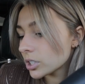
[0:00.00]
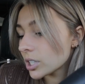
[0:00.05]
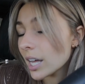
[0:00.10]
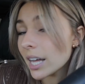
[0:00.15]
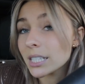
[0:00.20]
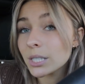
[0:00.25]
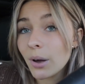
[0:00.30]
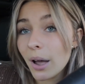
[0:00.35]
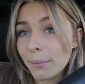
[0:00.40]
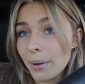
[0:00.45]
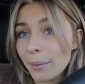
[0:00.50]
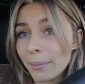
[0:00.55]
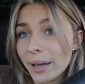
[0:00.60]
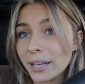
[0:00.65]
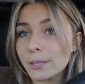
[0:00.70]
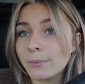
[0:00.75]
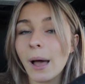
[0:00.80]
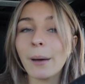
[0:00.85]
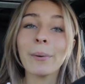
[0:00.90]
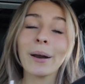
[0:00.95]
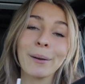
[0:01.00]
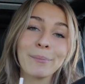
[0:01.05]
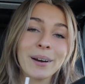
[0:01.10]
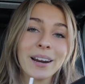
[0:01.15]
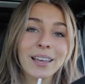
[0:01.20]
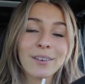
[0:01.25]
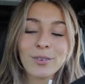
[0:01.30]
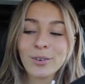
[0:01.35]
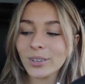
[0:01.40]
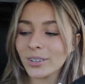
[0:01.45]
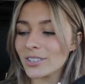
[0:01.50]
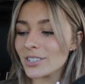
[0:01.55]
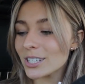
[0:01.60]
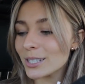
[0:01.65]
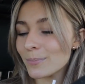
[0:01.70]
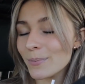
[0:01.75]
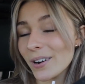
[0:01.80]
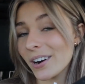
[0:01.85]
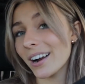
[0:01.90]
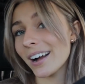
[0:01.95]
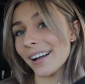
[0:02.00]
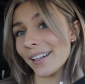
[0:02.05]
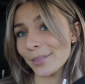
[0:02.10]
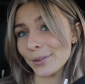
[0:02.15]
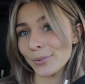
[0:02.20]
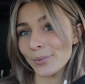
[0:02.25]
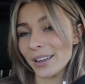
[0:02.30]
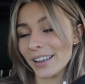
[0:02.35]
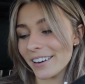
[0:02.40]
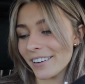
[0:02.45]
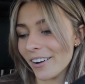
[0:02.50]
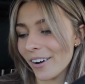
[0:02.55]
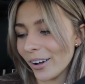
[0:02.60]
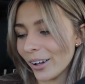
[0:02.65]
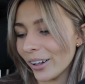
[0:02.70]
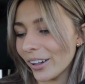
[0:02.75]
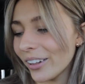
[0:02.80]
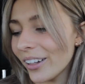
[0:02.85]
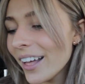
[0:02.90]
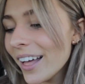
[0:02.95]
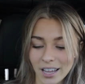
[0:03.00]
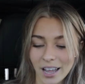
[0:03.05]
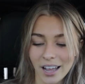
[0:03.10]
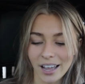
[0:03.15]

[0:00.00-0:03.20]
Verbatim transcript: So that's why I'm at Best Buy, but I'm gonna give you a little Spirit Halloween haul.